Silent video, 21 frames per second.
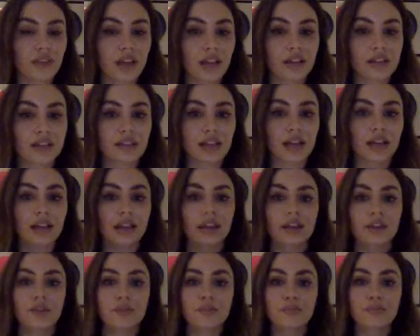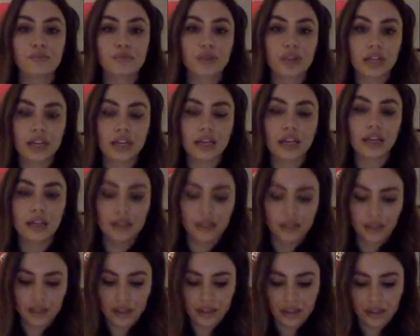nice that like the pre
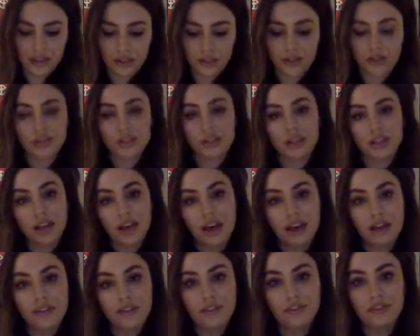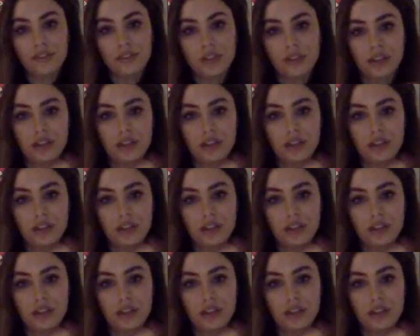starts on the F